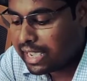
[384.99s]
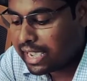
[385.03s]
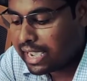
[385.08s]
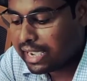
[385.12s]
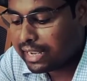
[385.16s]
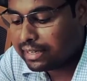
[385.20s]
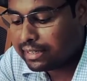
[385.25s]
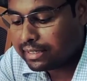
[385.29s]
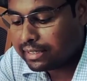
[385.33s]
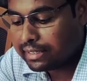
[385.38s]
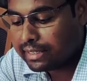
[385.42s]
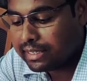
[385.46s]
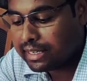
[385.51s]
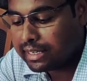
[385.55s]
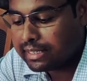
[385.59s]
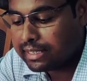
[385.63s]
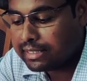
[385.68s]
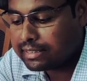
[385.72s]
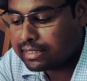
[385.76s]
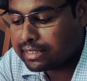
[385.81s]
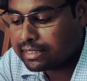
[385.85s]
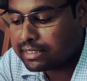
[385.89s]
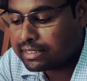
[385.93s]
And here
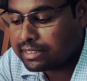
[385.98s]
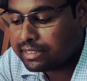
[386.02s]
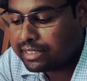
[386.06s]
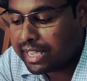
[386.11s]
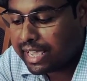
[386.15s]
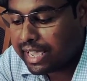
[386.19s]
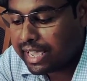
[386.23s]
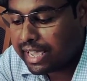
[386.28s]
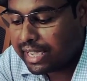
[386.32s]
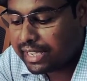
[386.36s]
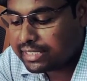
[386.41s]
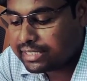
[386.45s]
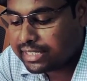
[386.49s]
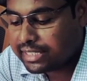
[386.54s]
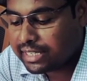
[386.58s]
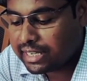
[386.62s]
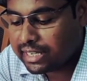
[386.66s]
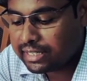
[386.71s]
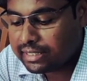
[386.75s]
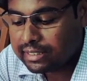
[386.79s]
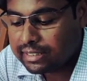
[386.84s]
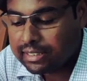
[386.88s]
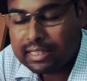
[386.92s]
is a stage
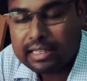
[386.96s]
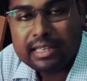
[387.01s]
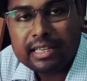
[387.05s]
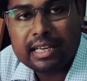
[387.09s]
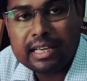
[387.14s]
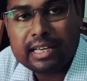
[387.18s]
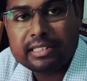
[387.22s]
here,